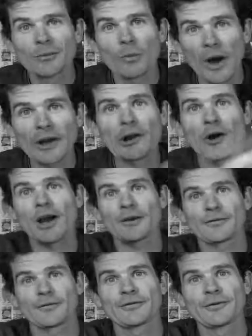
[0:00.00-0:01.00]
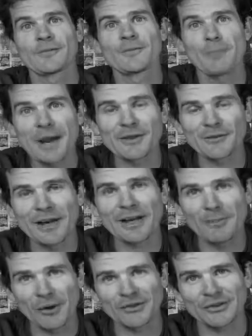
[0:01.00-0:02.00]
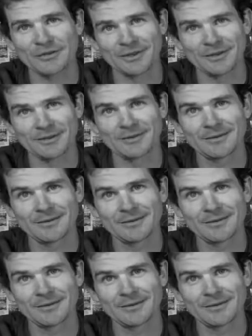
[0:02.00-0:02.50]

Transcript: one life. Make the fucking most of it.